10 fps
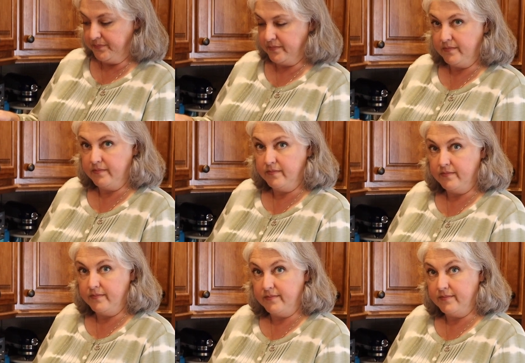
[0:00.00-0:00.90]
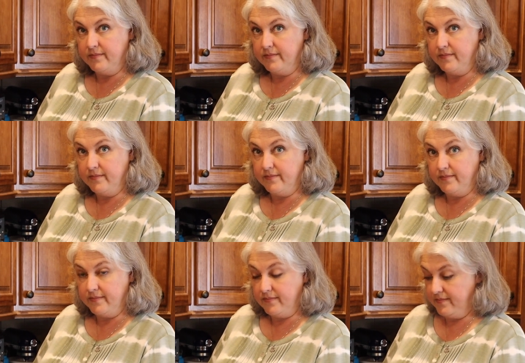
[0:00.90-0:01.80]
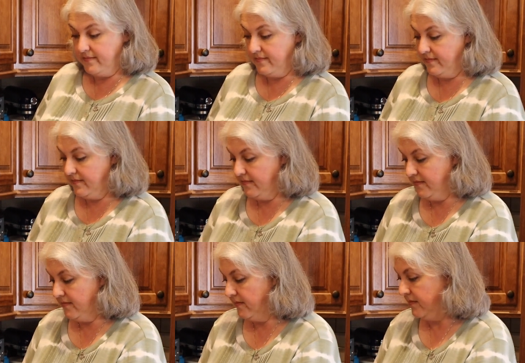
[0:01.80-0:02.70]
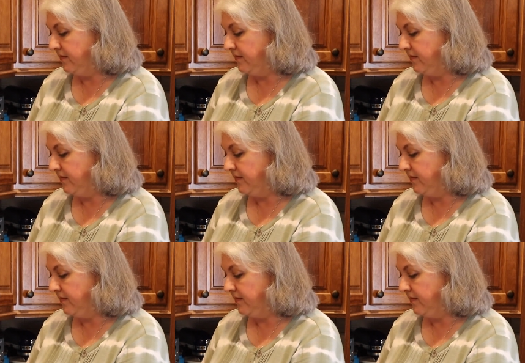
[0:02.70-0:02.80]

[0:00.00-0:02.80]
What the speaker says: Nothing is said.